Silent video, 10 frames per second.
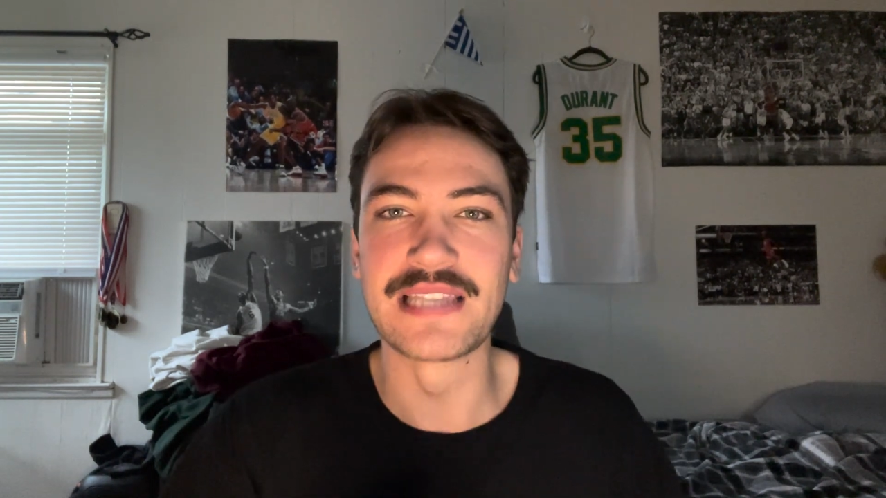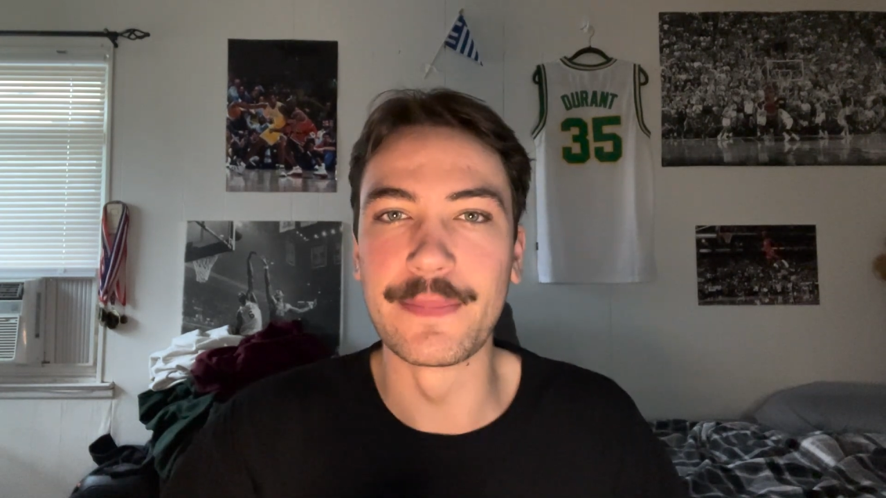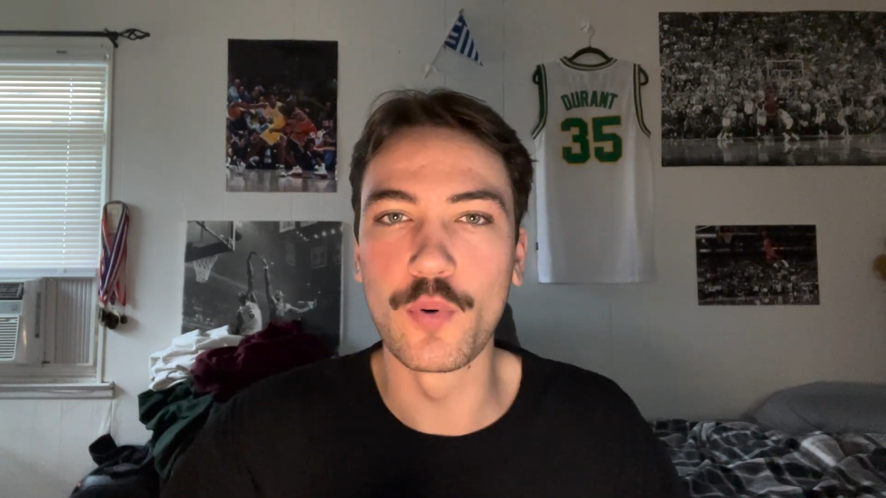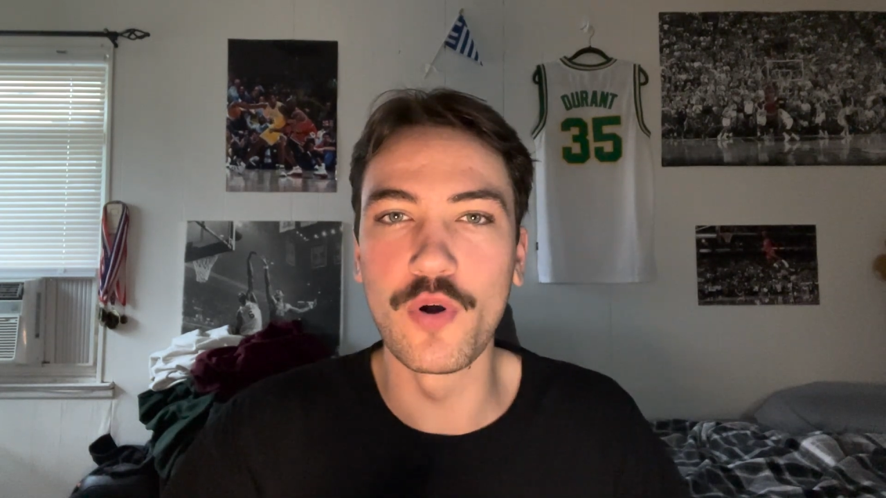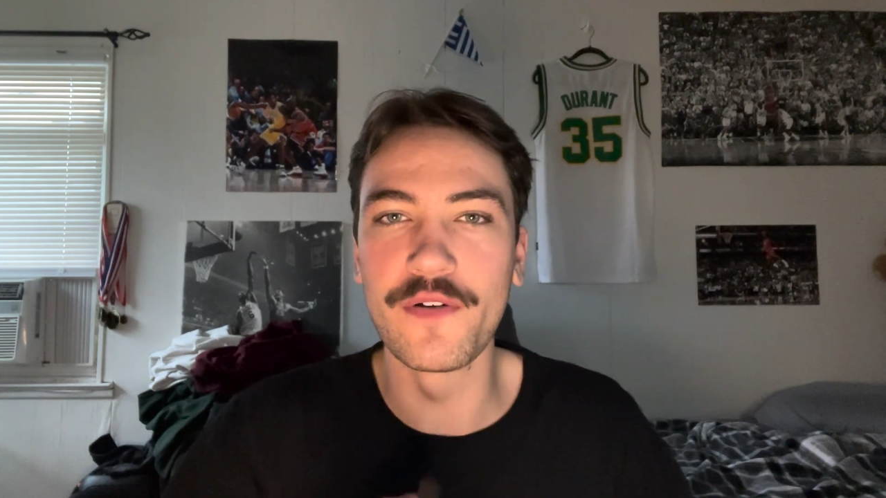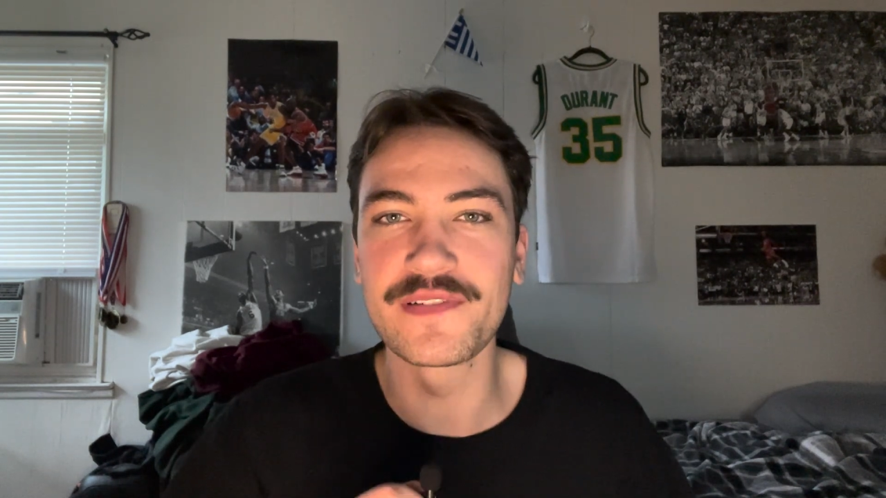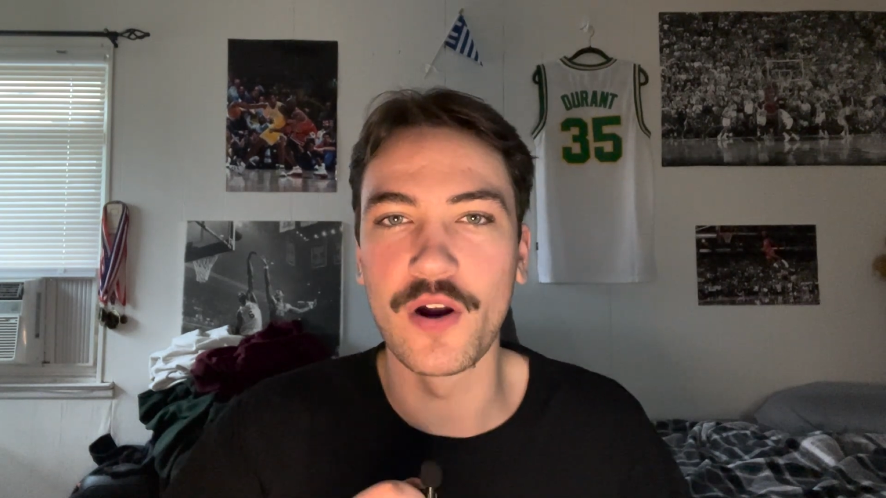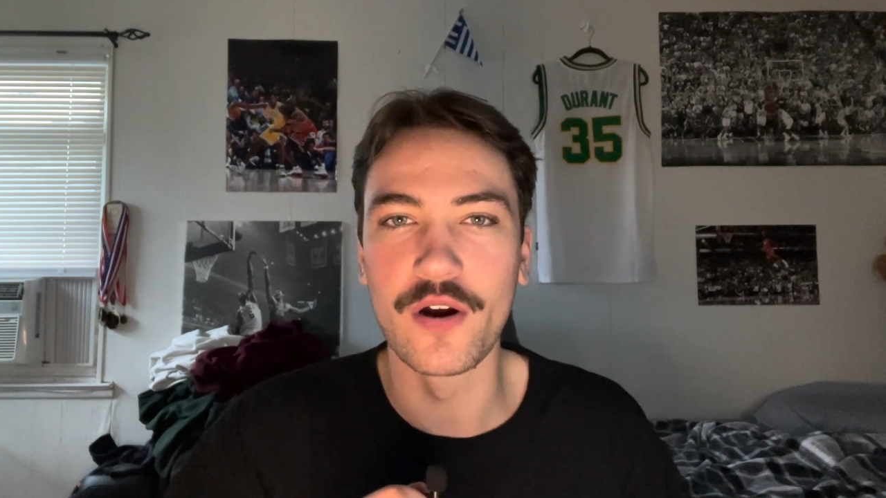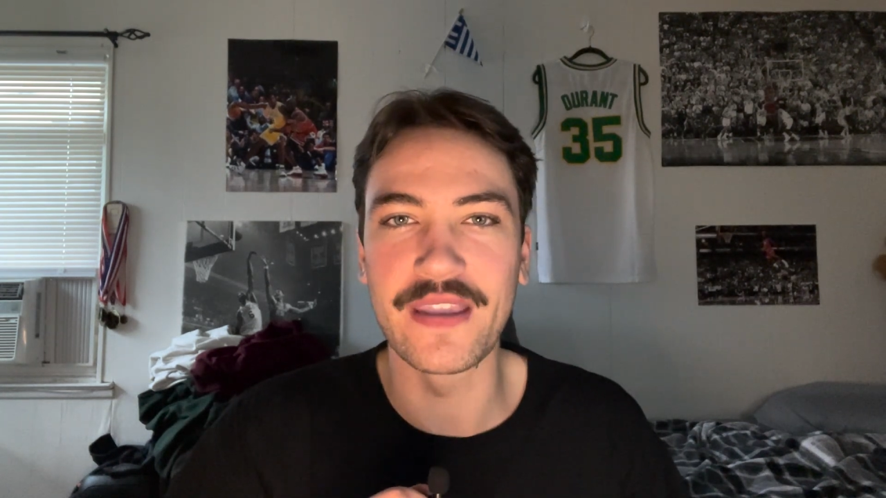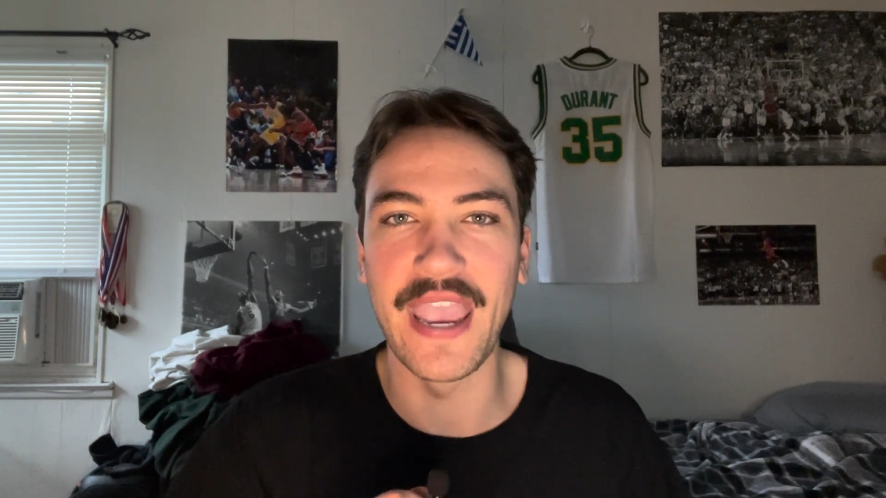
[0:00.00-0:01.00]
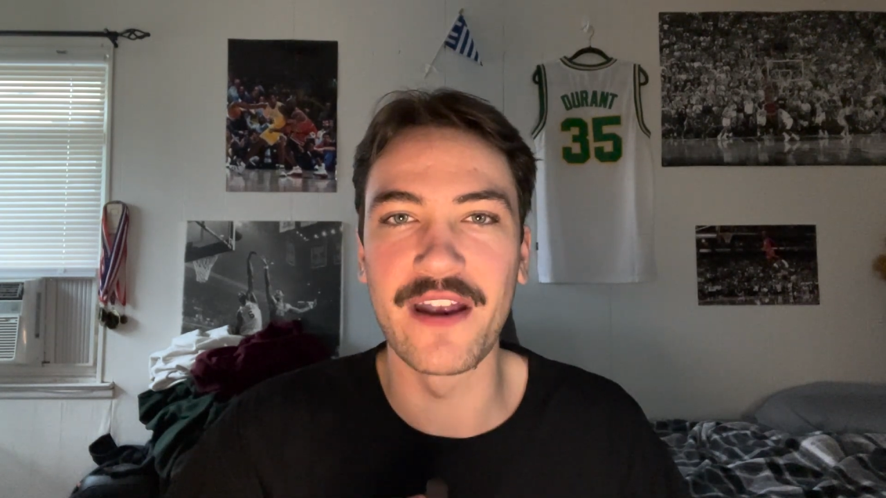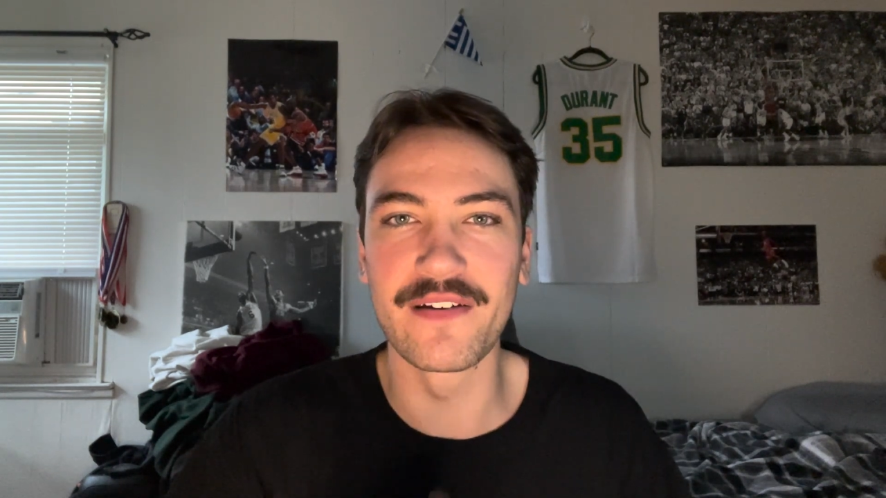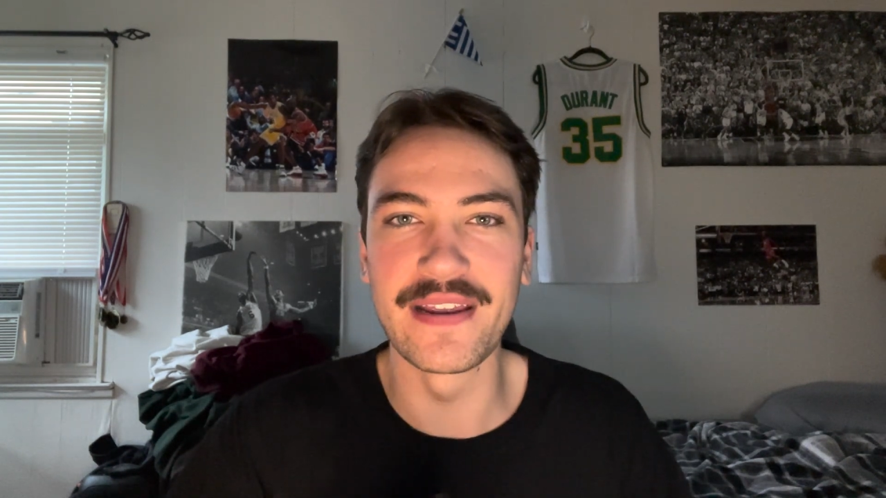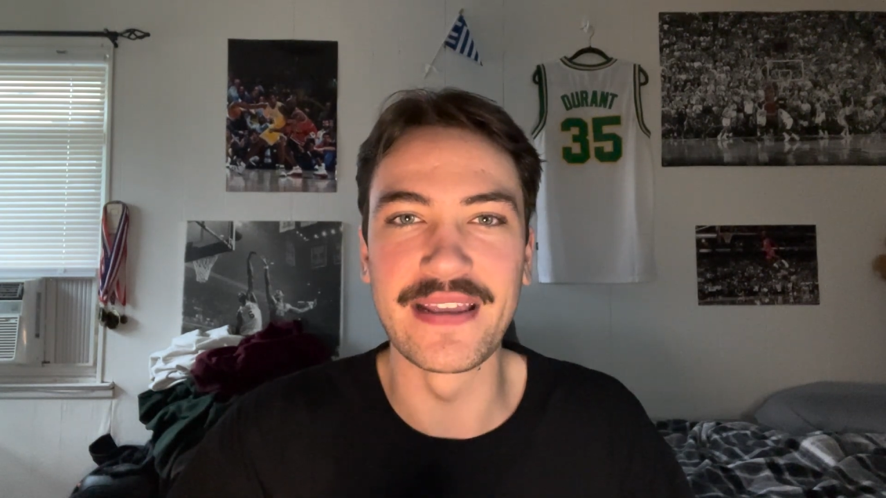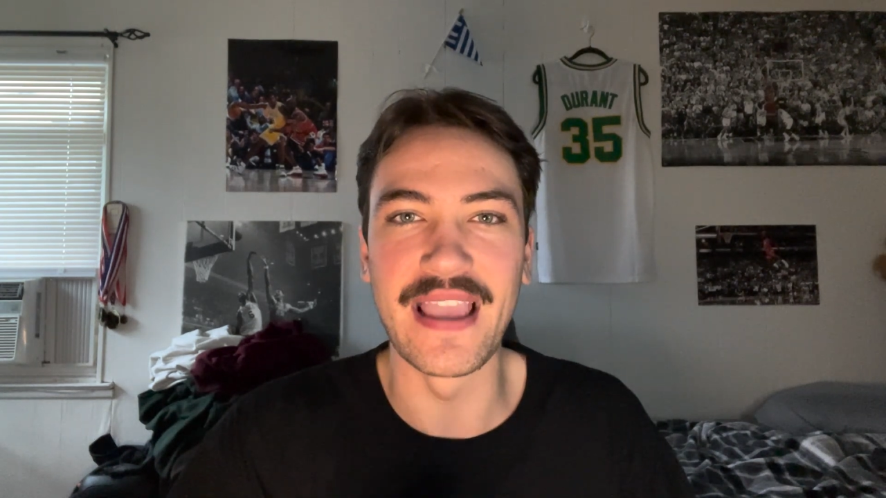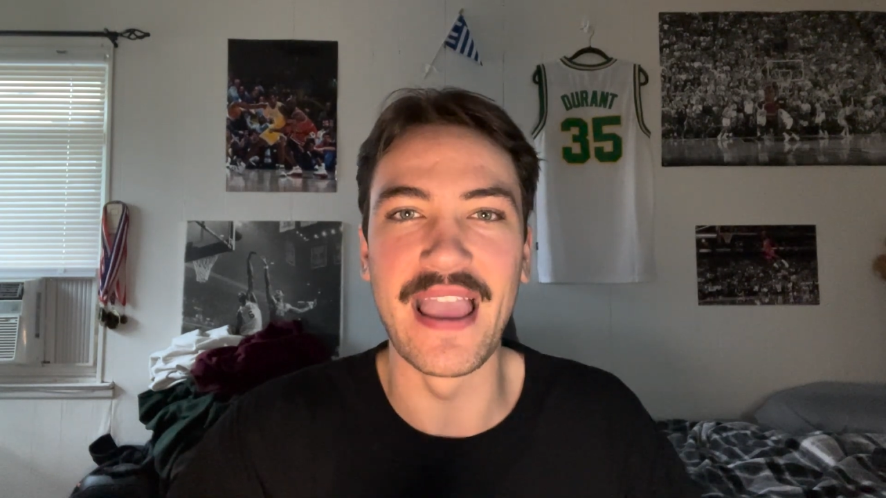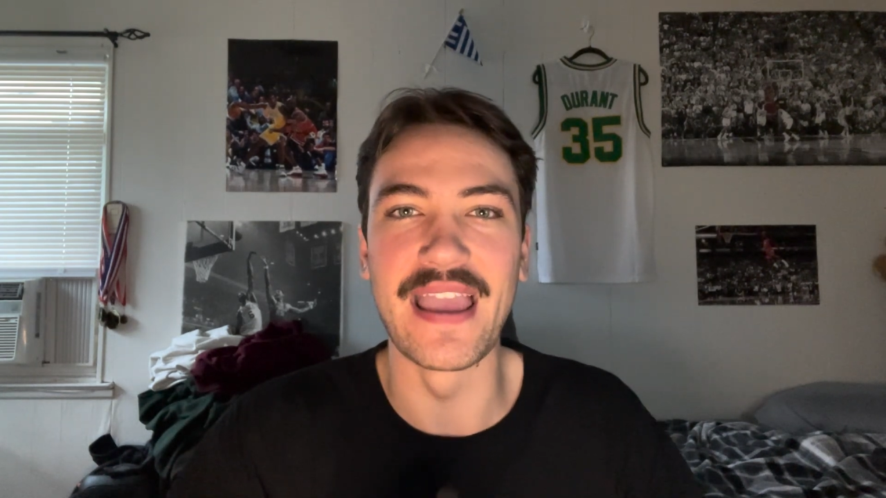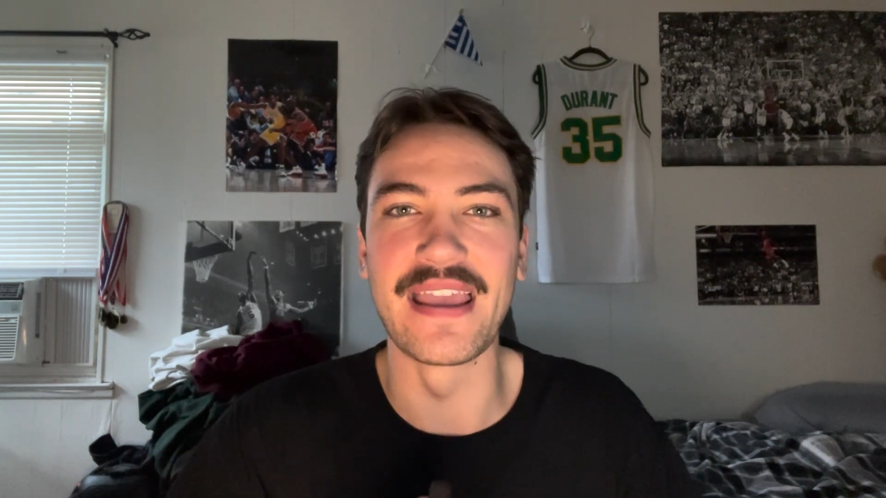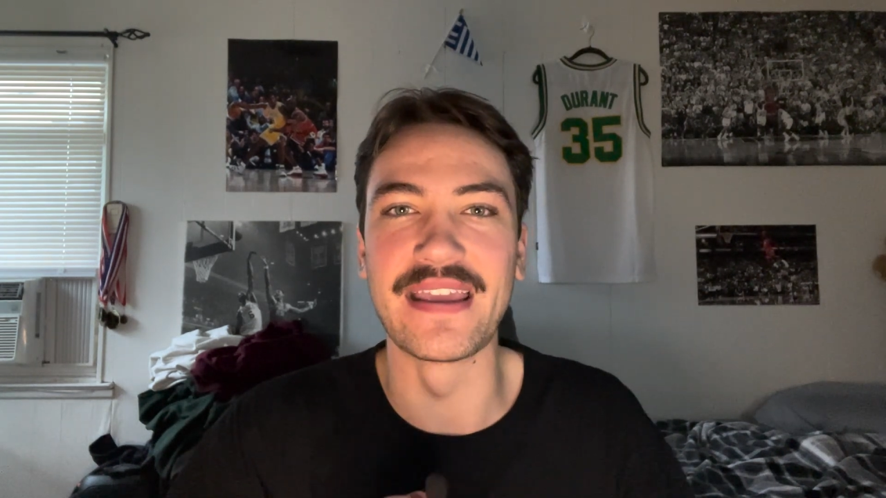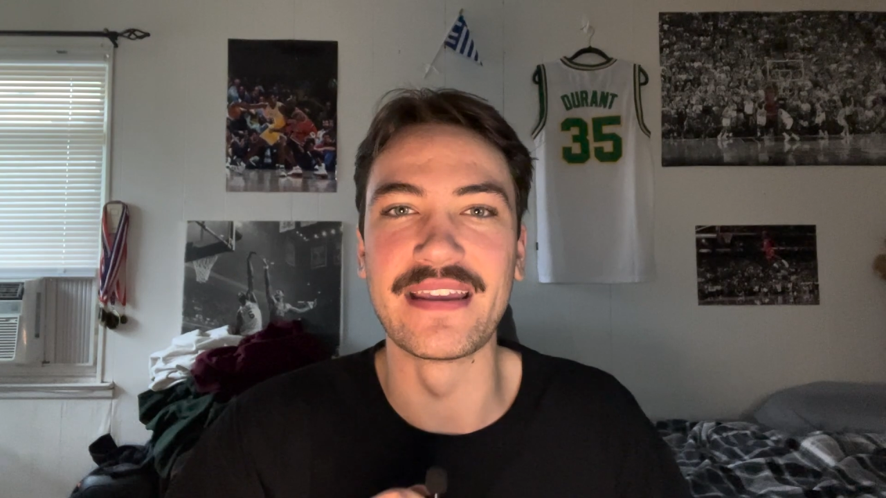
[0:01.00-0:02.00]
Timberwolves are carrying
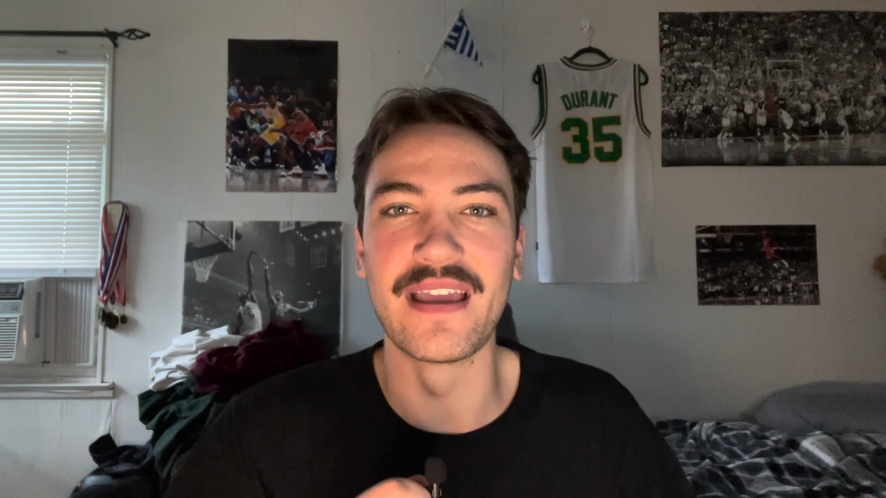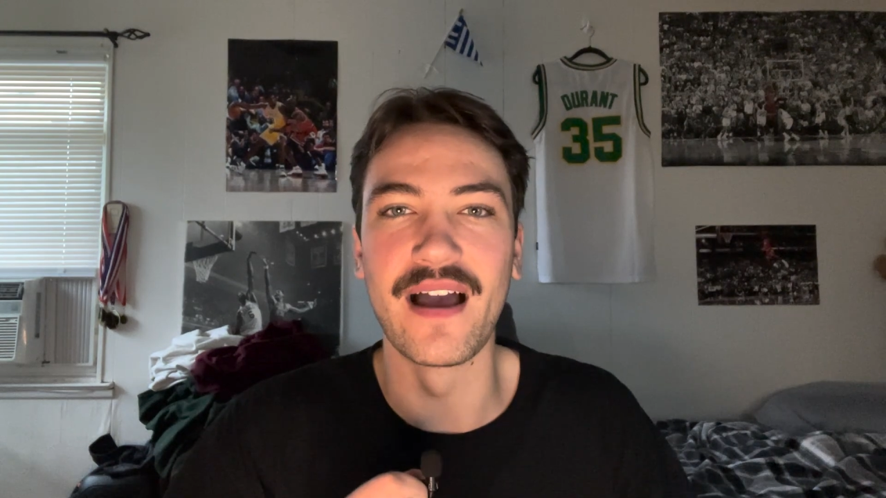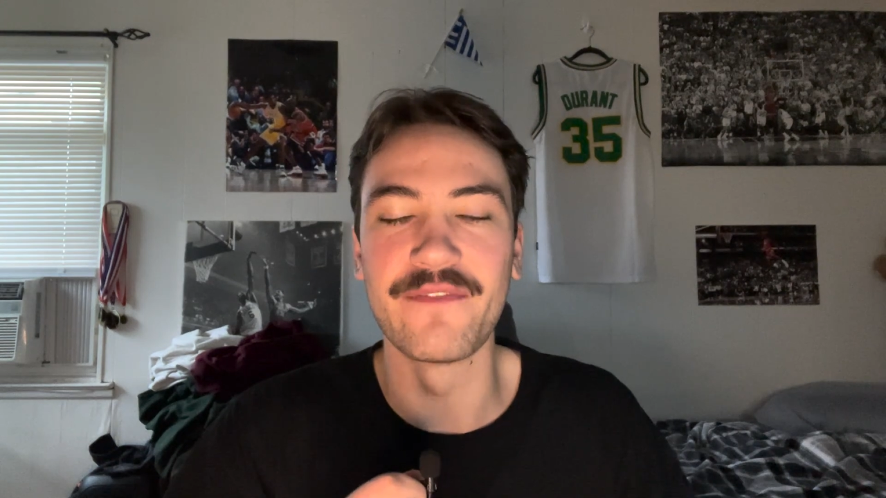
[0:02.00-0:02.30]
a